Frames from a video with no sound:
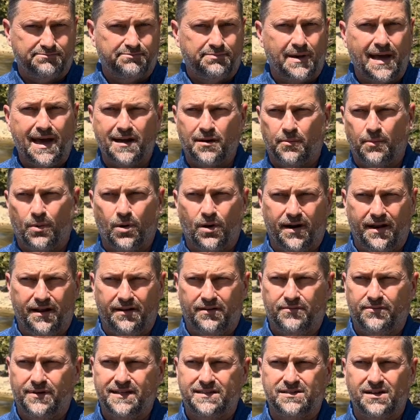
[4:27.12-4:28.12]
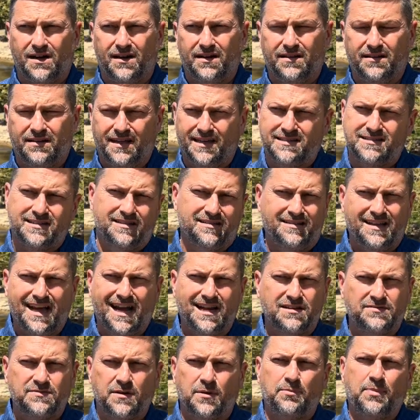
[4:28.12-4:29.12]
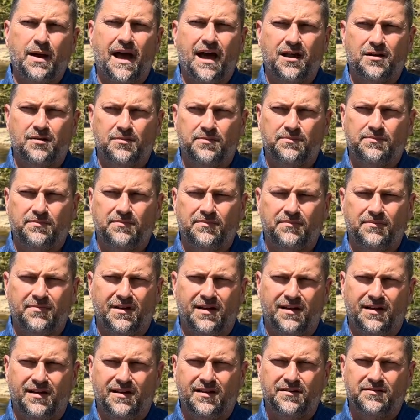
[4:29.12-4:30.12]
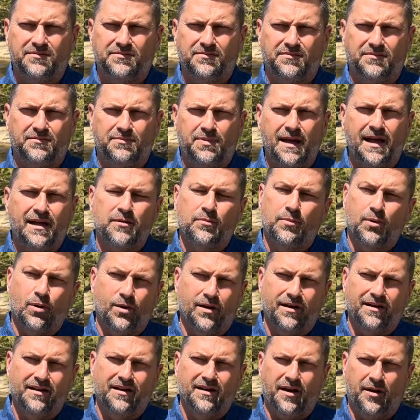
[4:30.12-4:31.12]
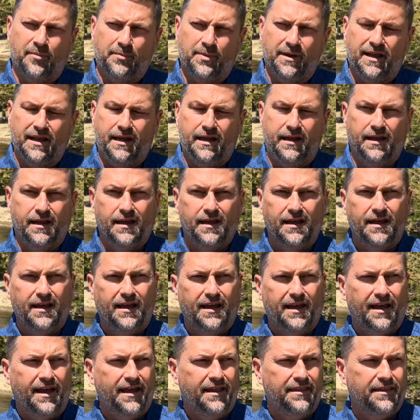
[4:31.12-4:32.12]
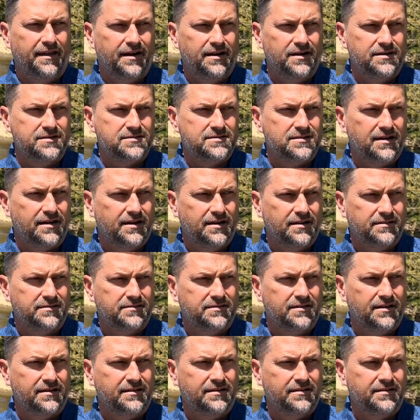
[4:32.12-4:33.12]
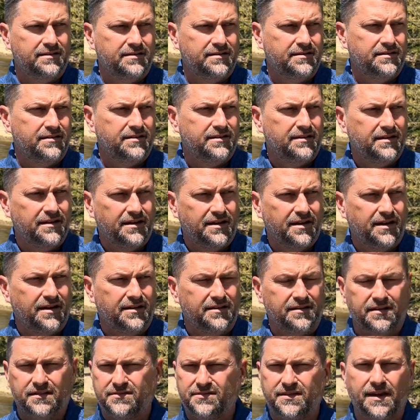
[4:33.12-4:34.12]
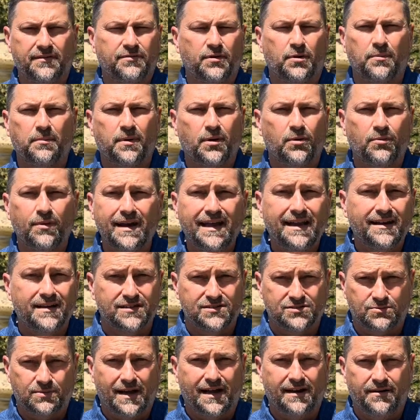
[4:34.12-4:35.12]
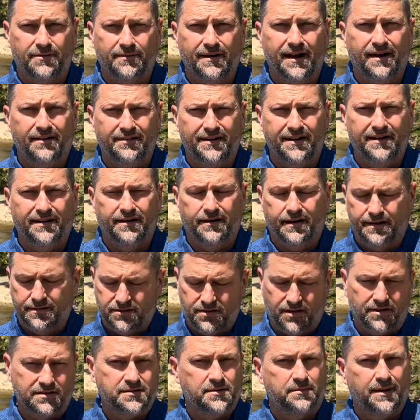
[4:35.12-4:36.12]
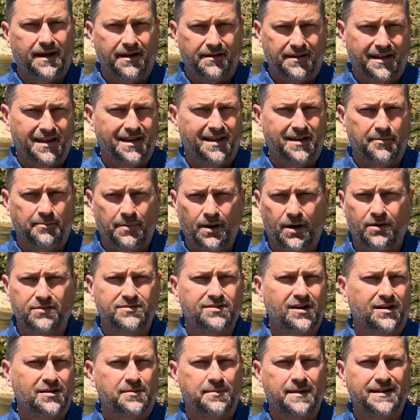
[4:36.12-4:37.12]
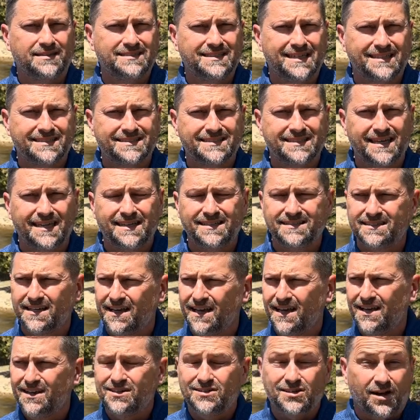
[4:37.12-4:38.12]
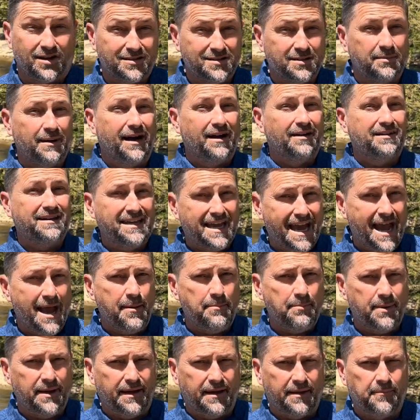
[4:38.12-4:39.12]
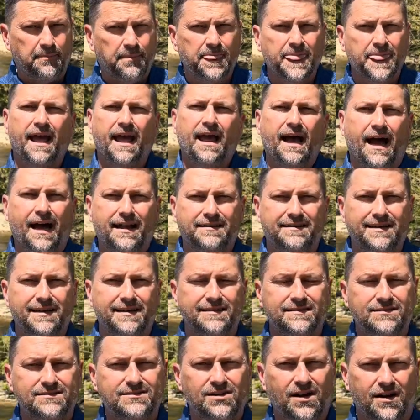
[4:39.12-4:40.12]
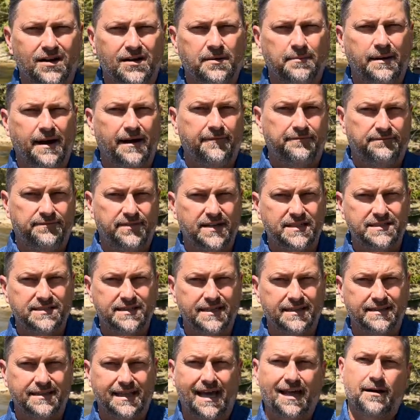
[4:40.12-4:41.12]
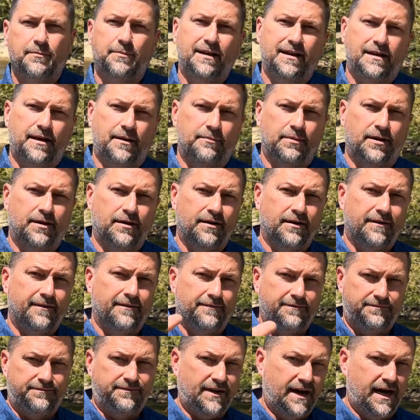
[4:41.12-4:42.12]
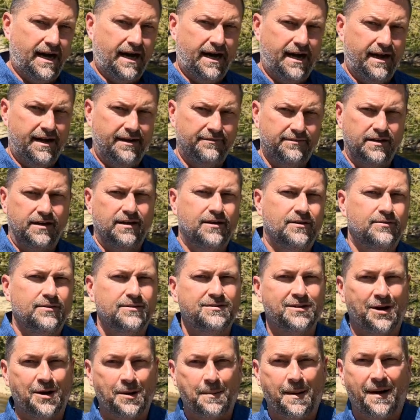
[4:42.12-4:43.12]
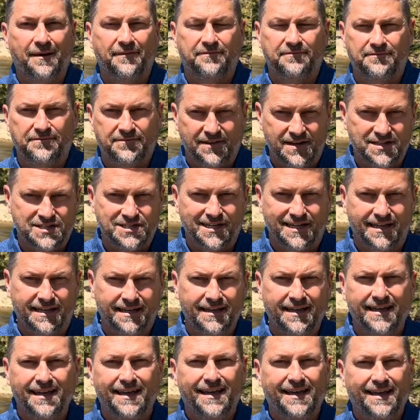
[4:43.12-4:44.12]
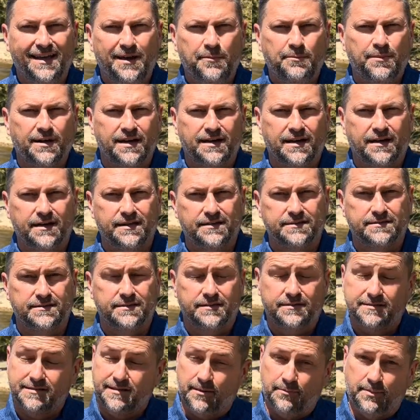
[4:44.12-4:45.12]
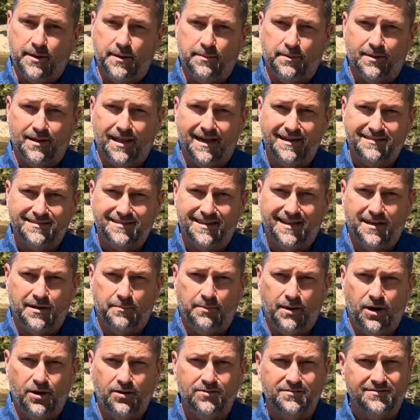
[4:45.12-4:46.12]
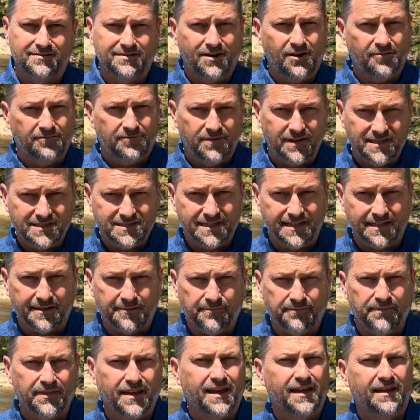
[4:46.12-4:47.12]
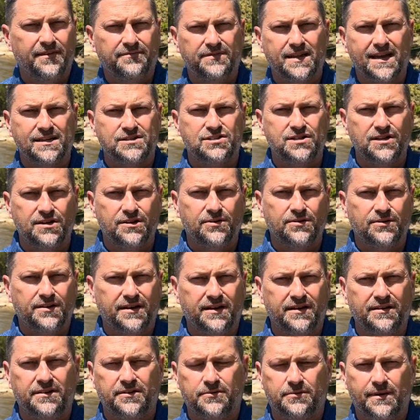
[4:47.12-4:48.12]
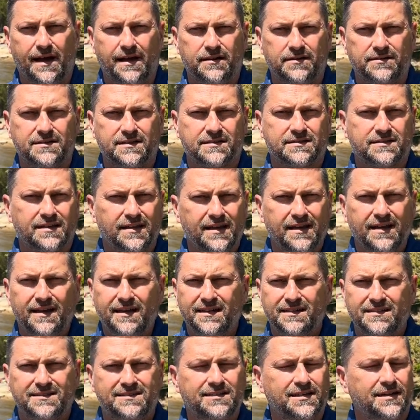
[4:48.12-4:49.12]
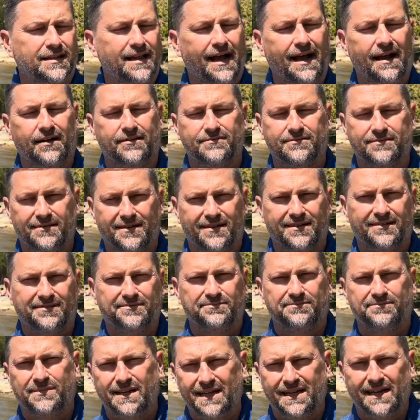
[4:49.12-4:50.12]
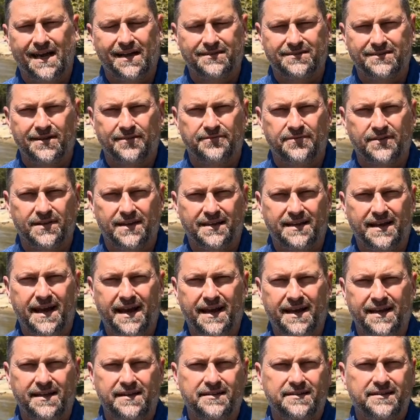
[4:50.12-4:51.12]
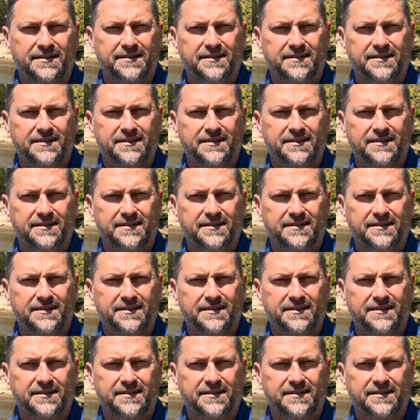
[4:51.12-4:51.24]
paddleboarding. That's a Nashville paddleboarding company, and there's several marinas right around here. I talked about getting a boat, talked about jet skis, talked about camping. I didn't talk about fishing. That'll be number 5. We talk about fishing because some people like to get a boat and go fishing. If that's you and you'd rather just chill out, be out there for the day,